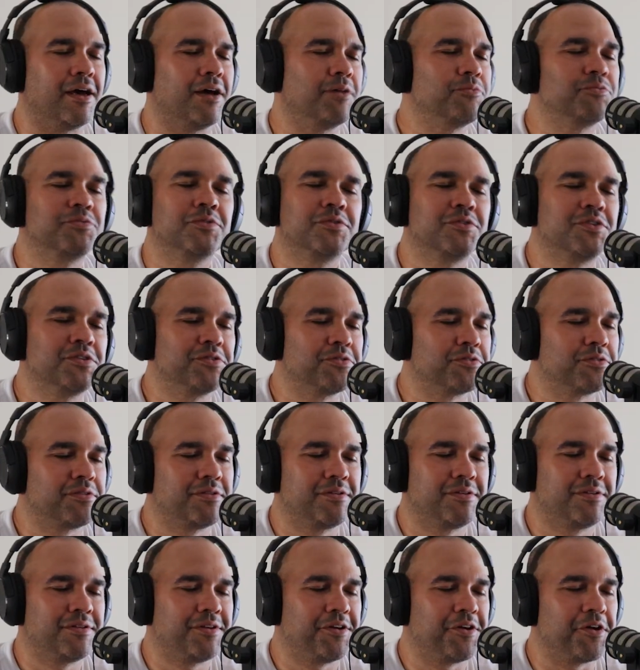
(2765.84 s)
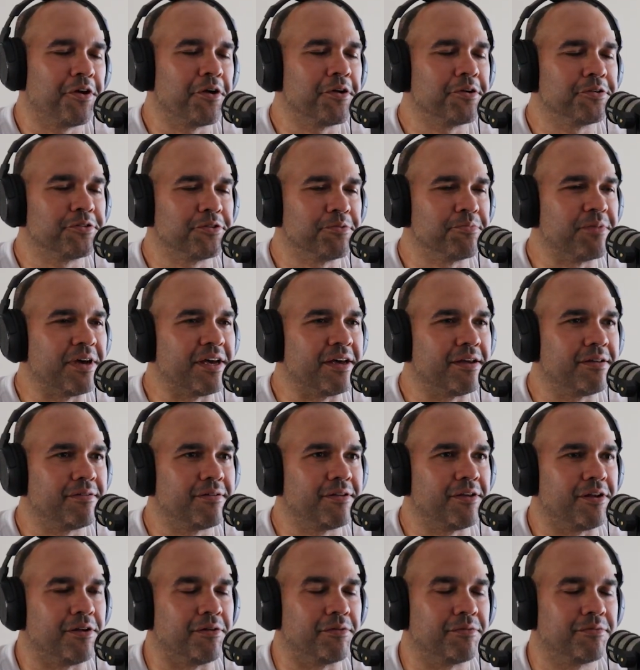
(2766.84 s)
I'm just curious about,
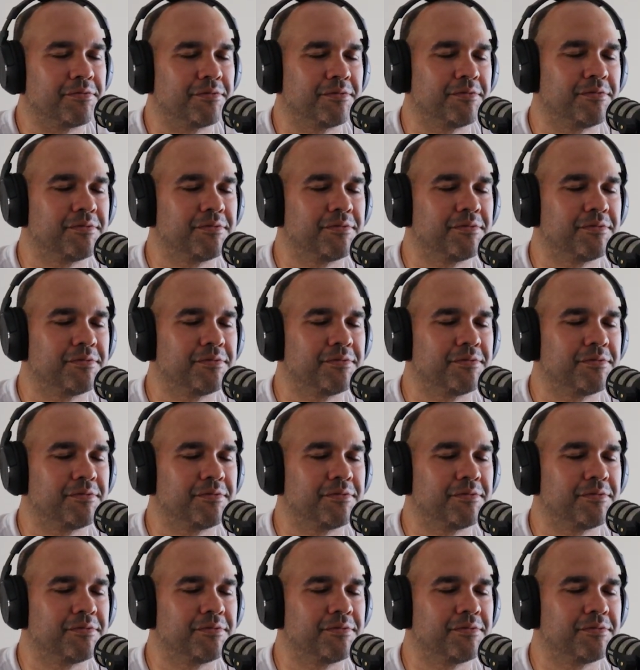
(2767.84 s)
you know,